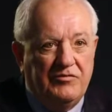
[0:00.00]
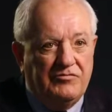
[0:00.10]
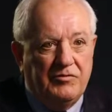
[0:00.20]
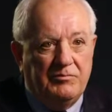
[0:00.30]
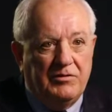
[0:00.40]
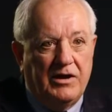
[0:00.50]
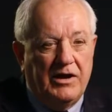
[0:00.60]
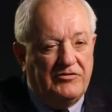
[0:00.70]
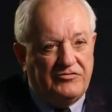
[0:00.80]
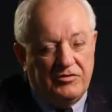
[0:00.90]
wait for a
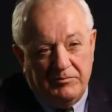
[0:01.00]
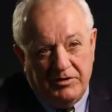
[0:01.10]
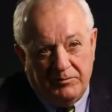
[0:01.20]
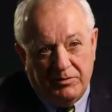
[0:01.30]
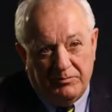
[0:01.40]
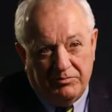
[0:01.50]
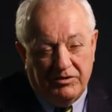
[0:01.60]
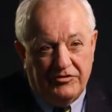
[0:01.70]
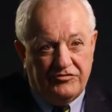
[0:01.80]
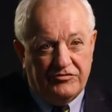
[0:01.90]
reply. I started making
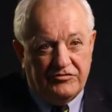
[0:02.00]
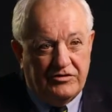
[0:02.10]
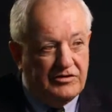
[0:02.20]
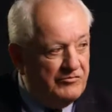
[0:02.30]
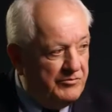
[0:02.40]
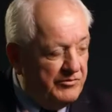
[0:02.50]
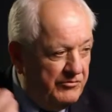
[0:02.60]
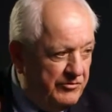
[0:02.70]
preparations and getting everybody.